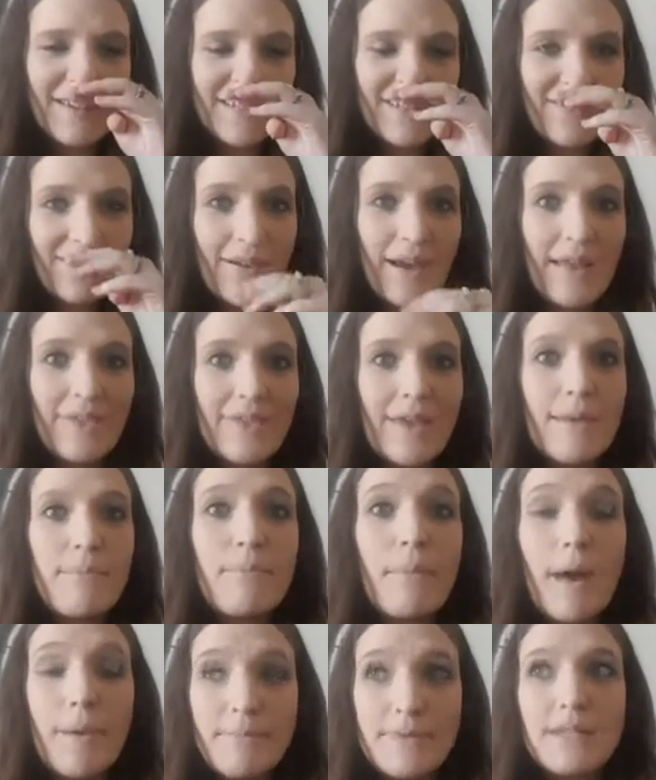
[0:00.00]
So at
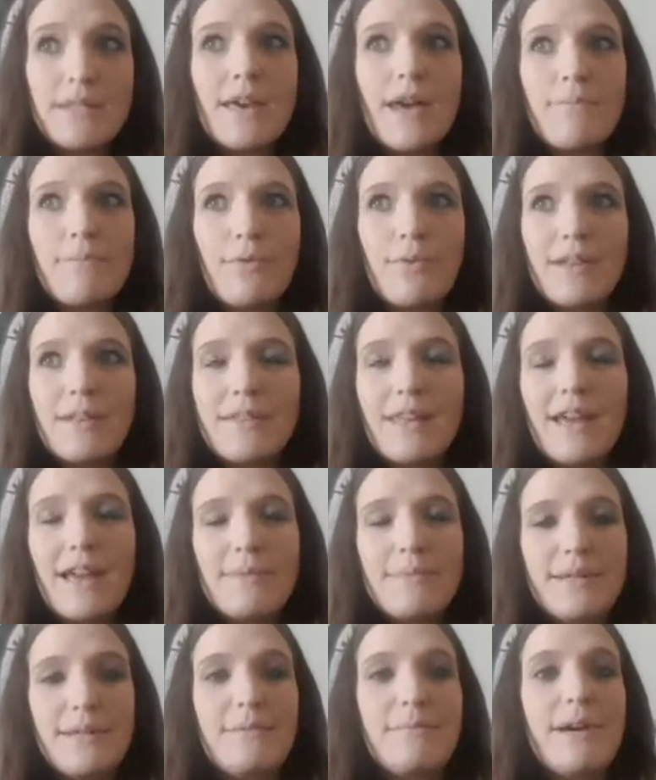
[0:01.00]
that, up to that point, they
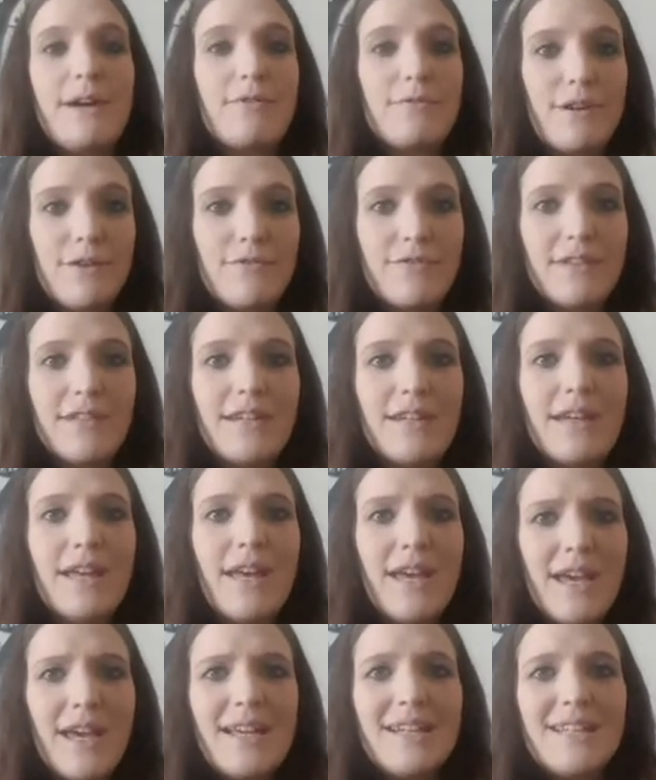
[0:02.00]
had been about roughly
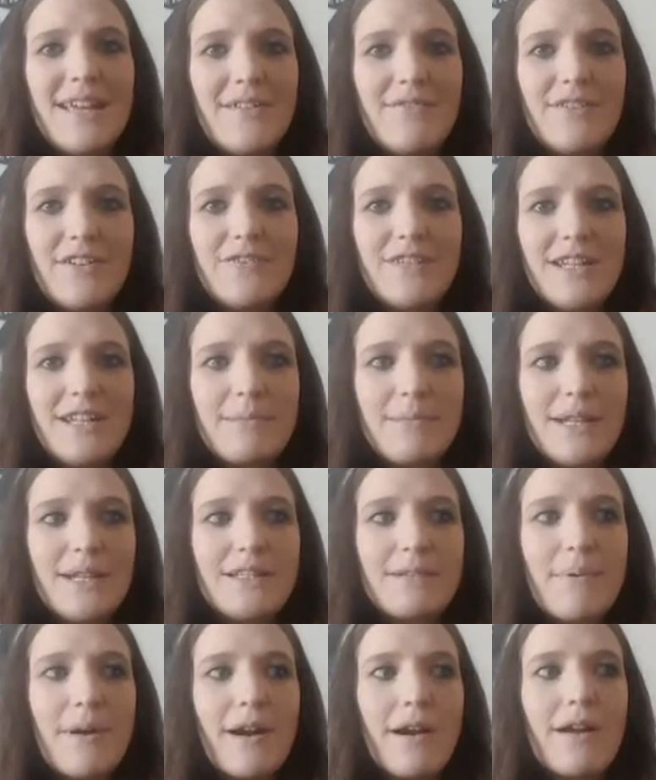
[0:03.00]
10-15
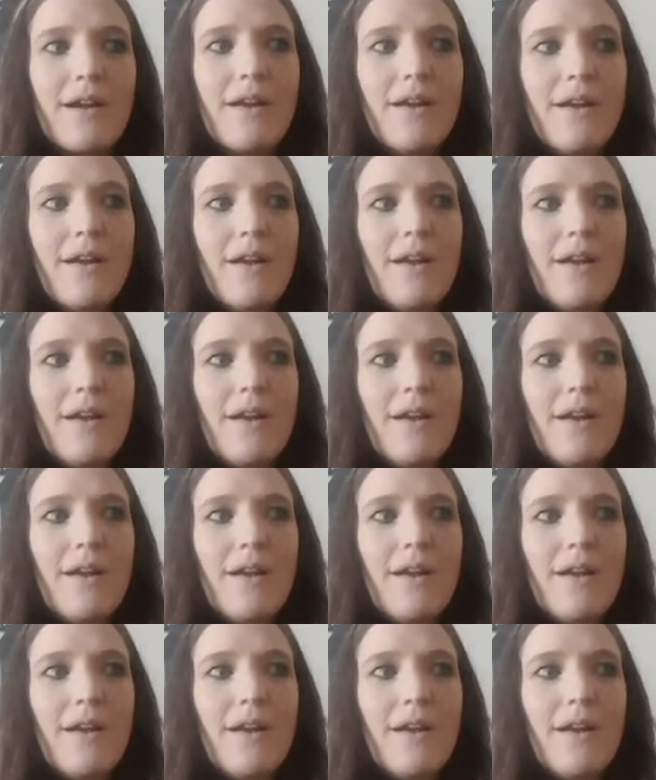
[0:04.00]
minutes apart.